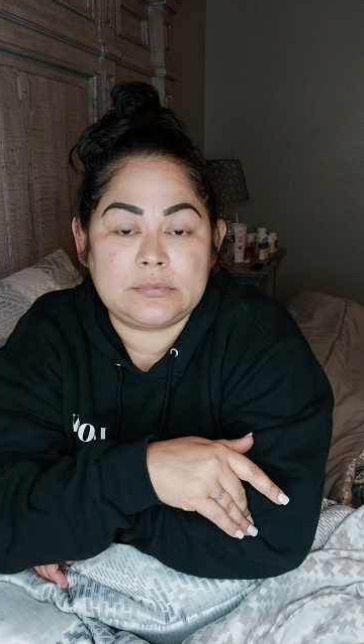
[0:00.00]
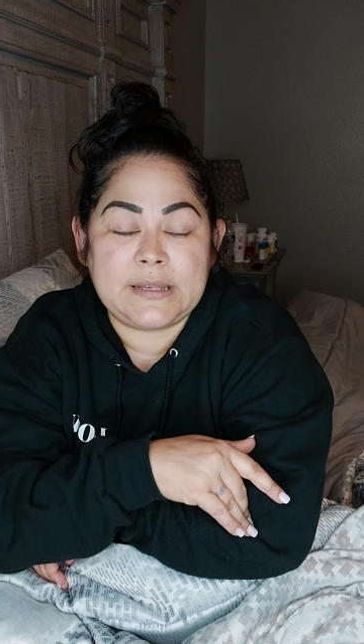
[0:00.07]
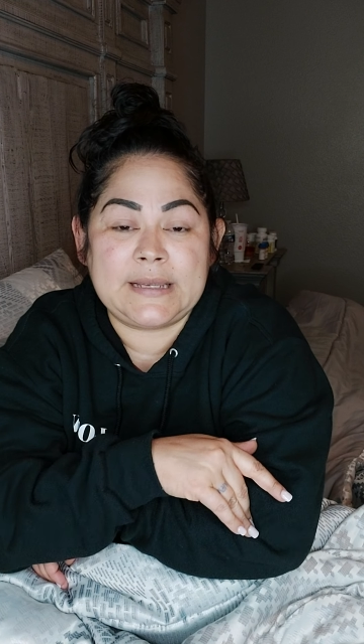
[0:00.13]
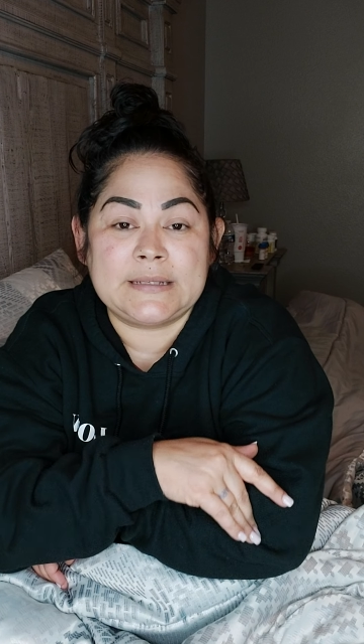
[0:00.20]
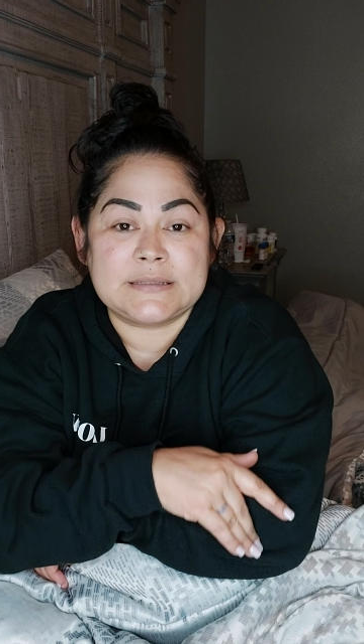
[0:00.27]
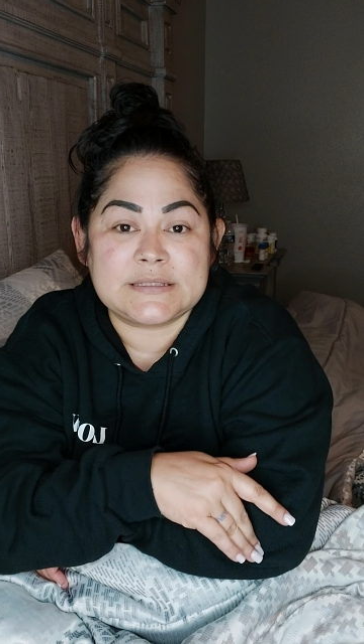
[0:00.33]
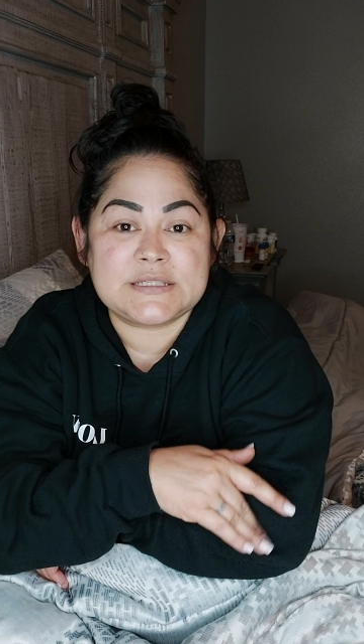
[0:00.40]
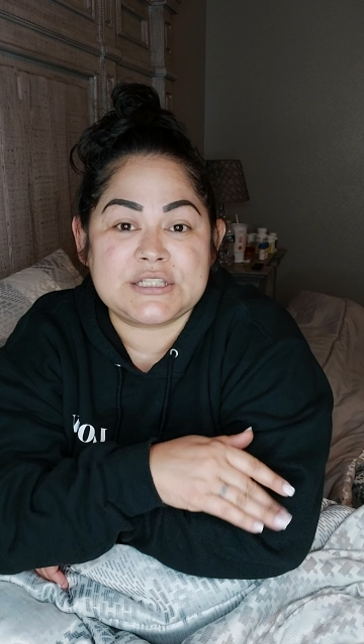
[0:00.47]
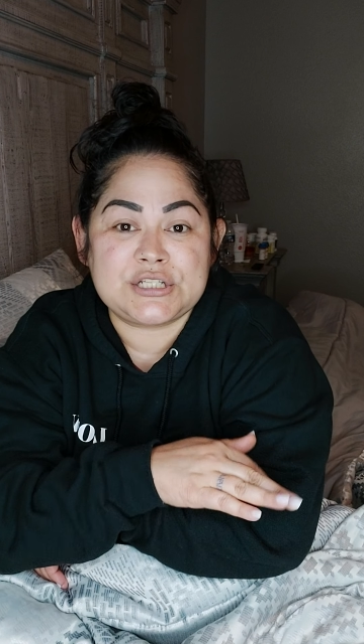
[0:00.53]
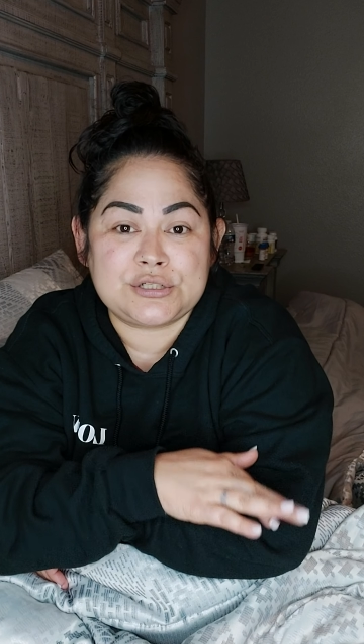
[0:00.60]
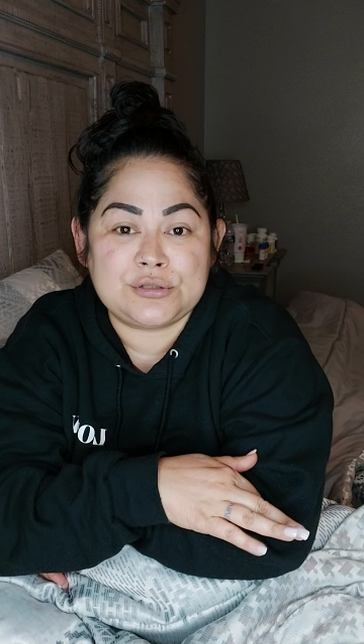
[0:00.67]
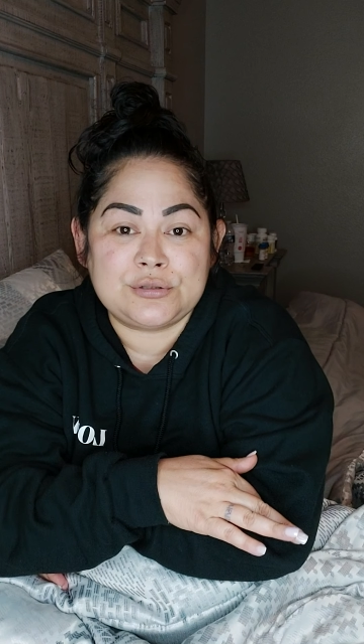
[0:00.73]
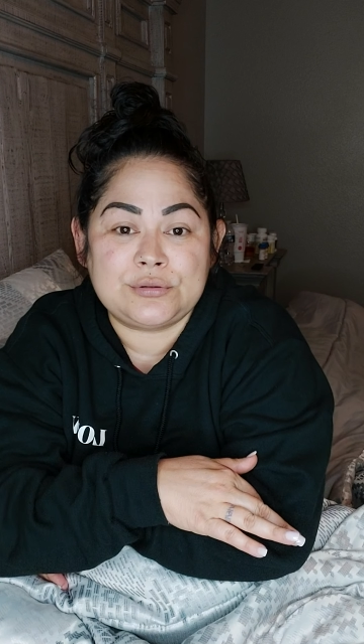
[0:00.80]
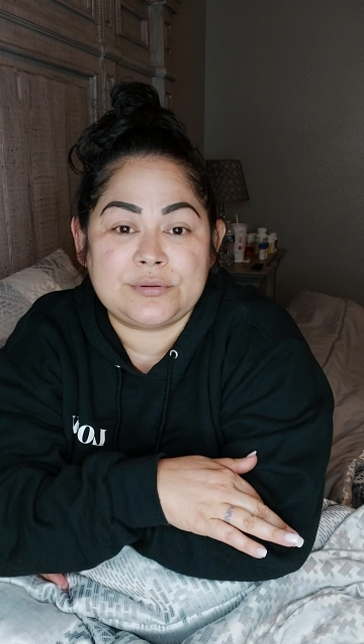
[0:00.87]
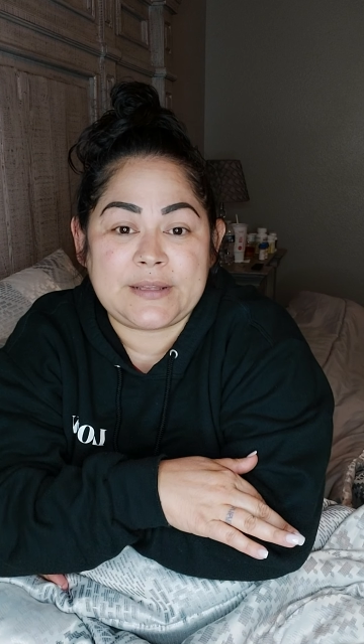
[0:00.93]
it's
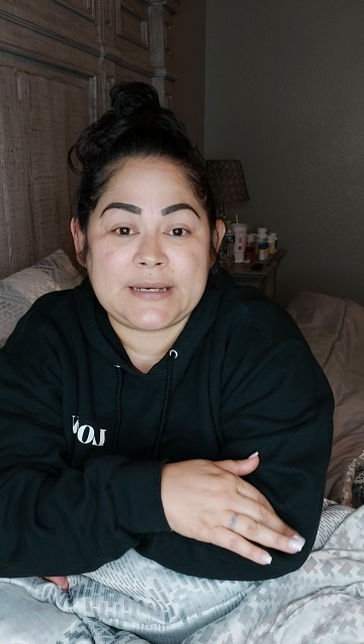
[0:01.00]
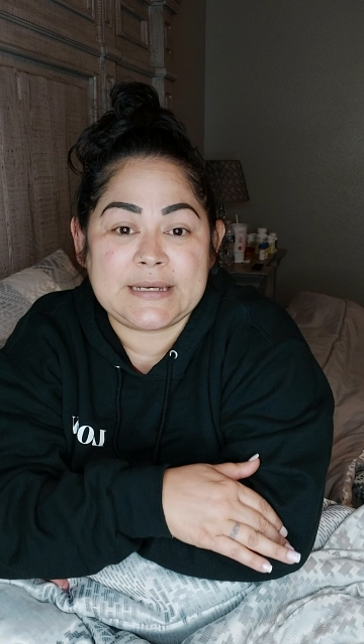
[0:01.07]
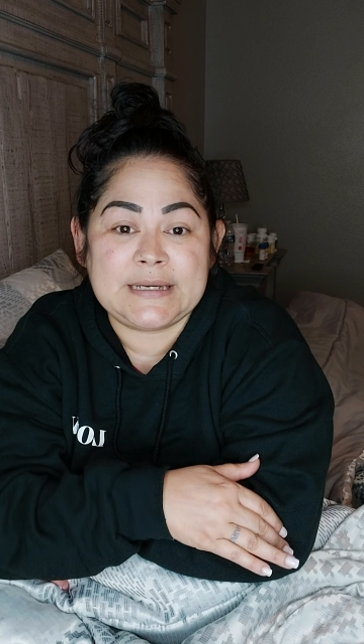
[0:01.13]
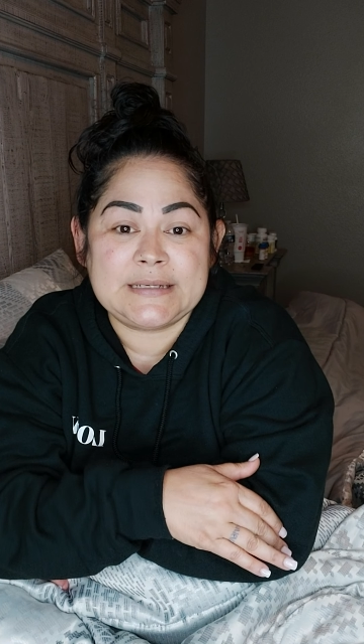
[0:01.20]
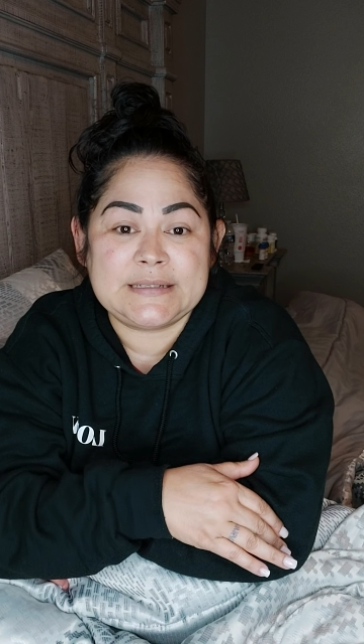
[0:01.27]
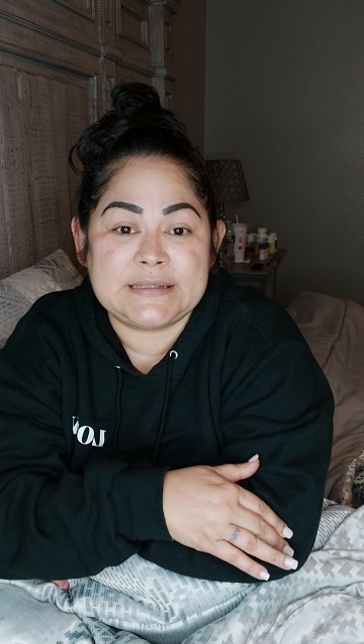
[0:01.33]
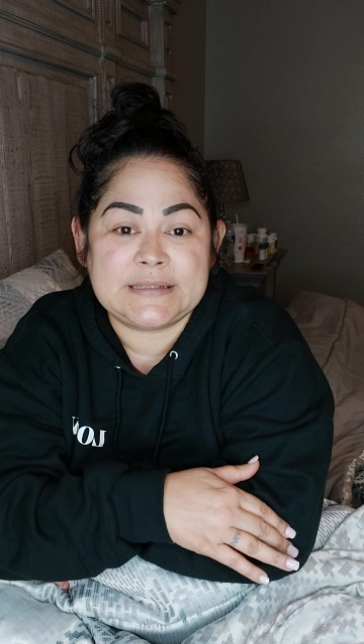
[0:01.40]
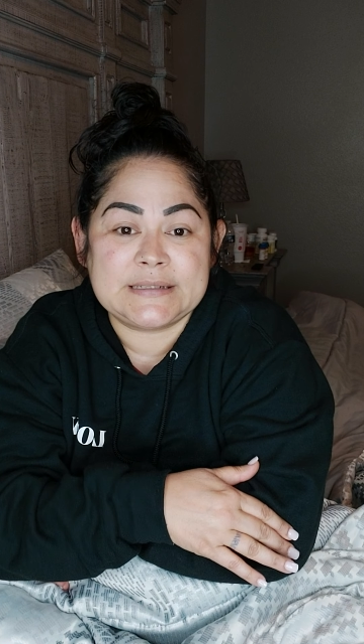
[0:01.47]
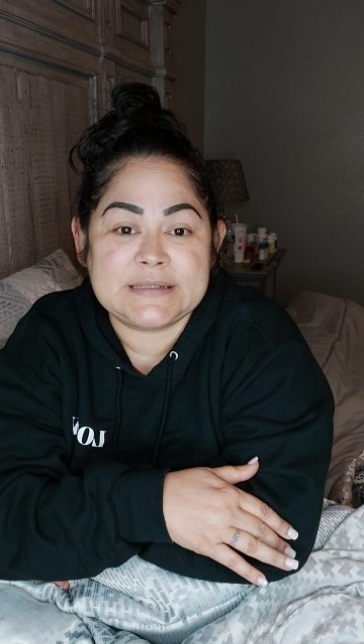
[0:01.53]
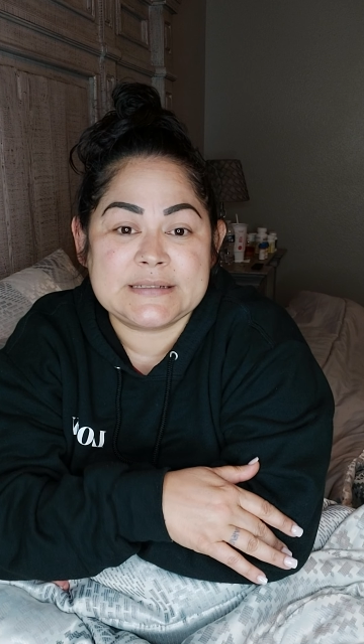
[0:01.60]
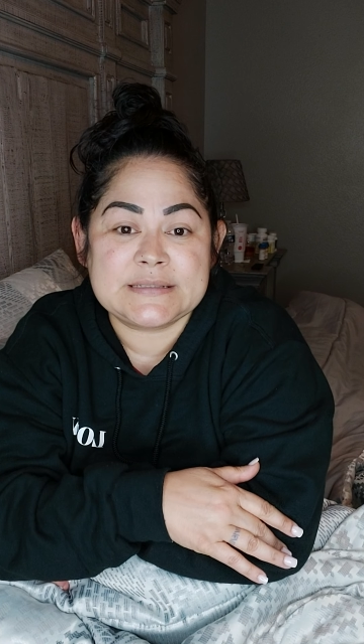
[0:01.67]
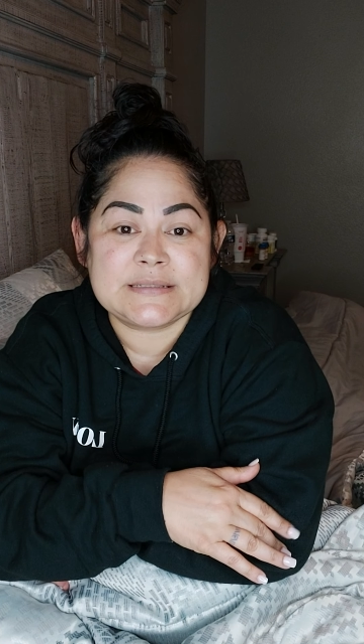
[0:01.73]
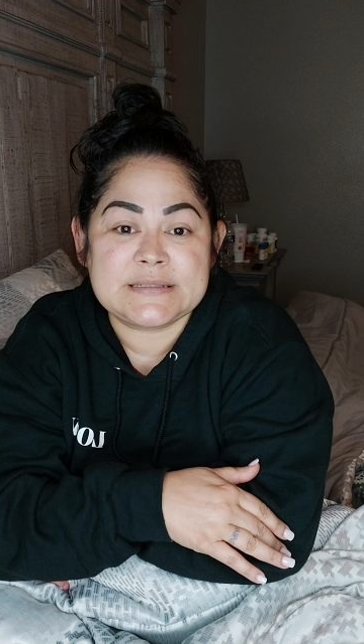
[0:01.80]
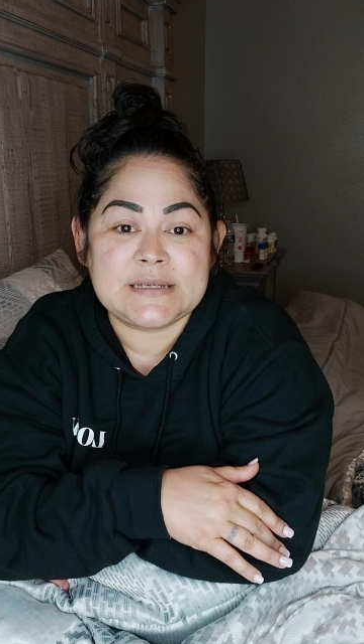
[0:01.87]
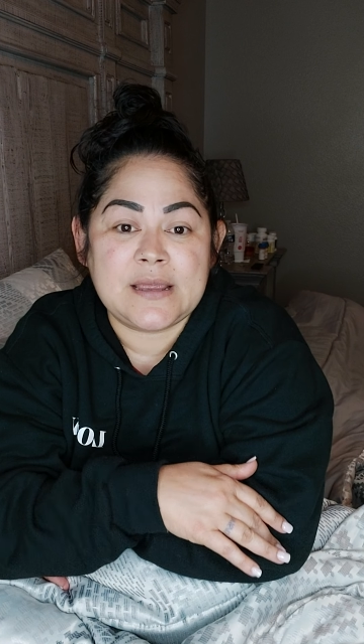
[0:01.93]
two that he does